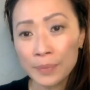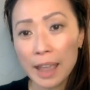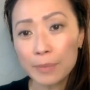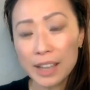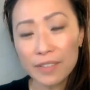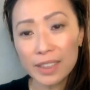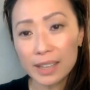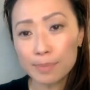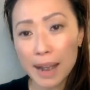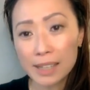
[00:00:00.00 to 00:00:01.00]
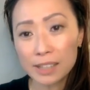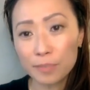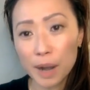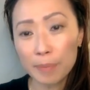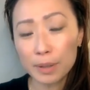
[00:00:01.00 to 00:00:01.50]
And given its massive
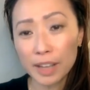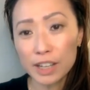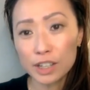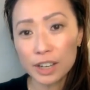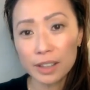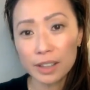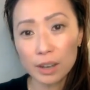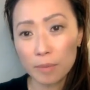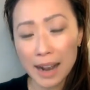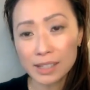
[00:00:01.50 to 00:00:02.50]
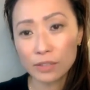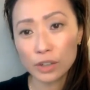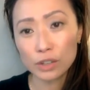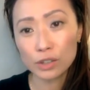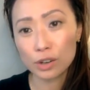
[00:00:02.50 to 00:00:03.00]
population, there were
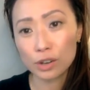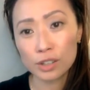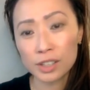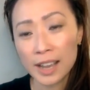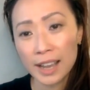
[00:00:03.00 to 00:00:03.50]
massive concerns,